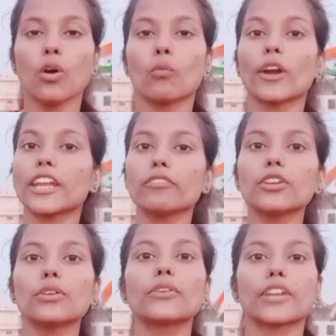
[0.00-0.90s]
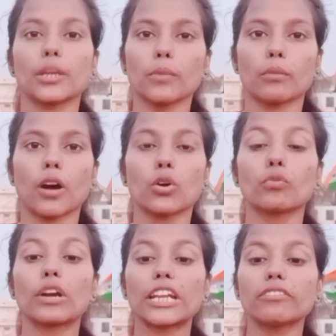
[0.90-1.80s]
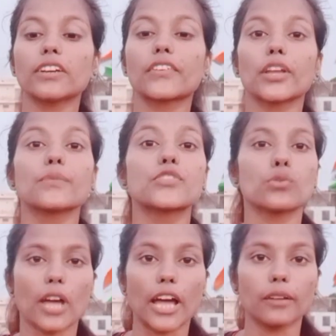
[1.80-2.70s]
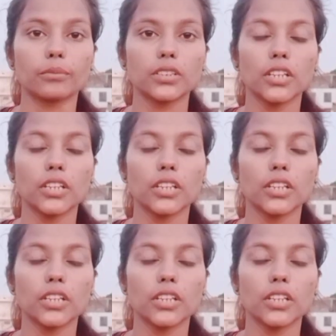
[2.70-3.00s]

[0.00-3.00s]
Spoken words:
whatever you dream about, whatever dreams you have.